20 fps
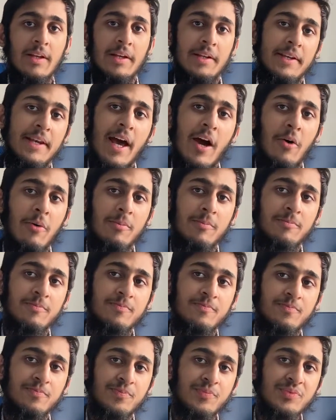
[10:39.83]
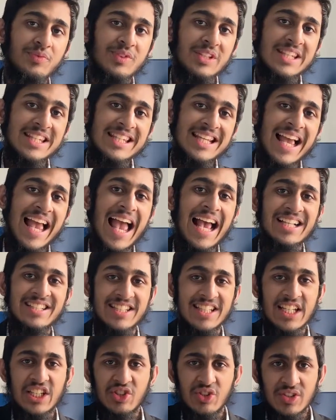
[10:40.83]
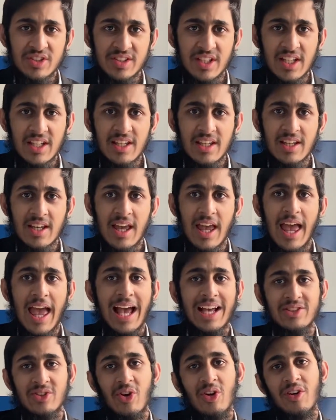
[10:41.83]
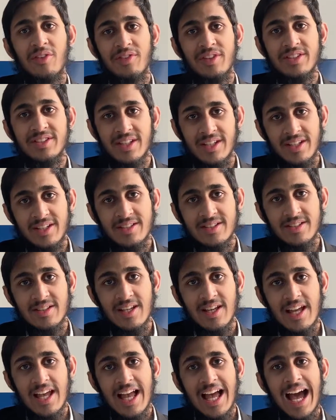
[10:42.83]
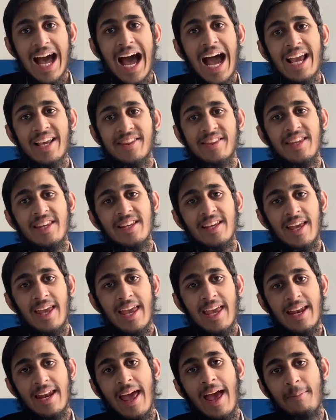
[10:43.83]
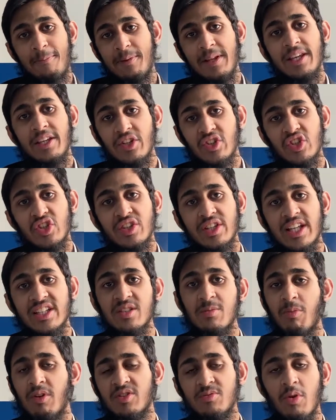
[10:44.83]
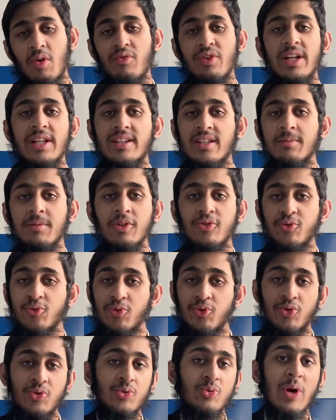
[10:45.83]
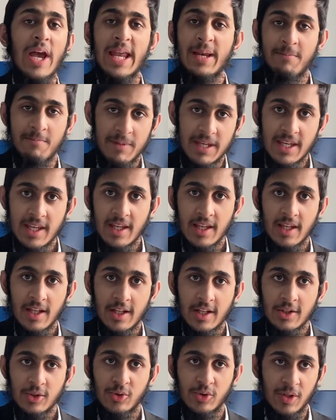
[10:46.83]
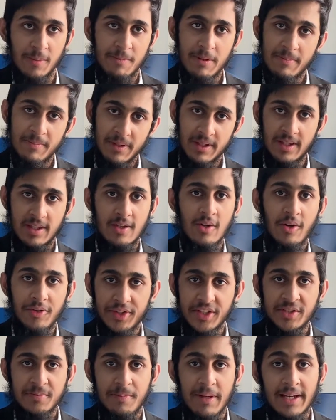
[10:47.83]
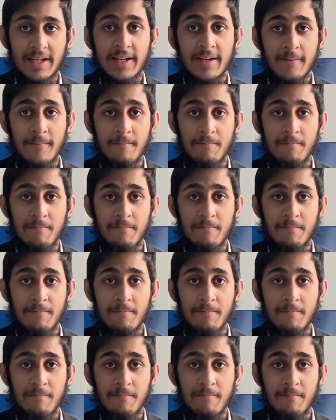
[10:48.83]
Now, as interesting as all of this is, I think an application that's much more relatable to you and me, to the people here on this planet,